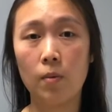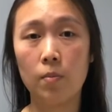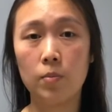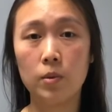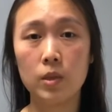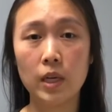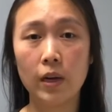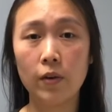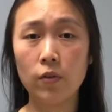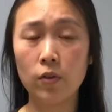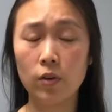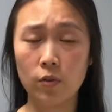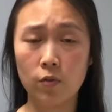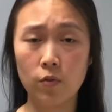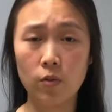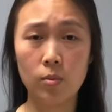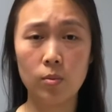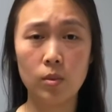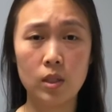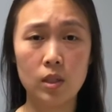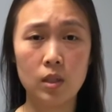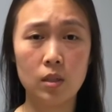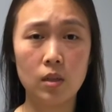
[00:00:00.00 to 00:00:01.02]
suffered
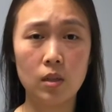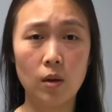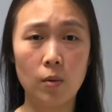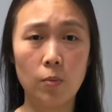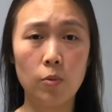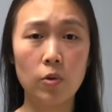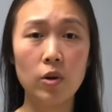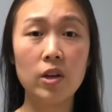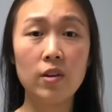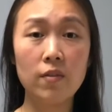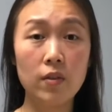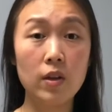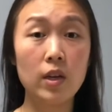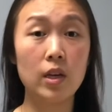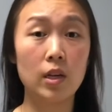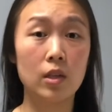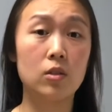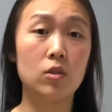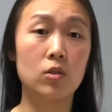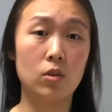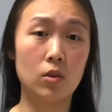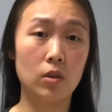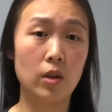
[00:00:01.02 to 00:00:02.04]
from a
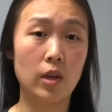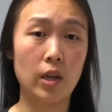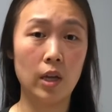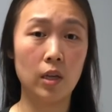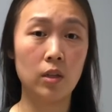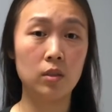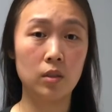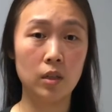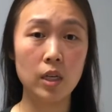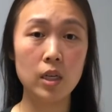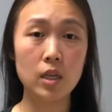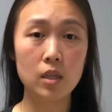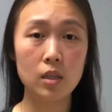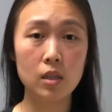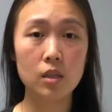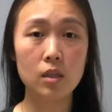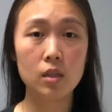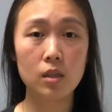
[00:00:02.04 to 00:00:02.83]
previous illness.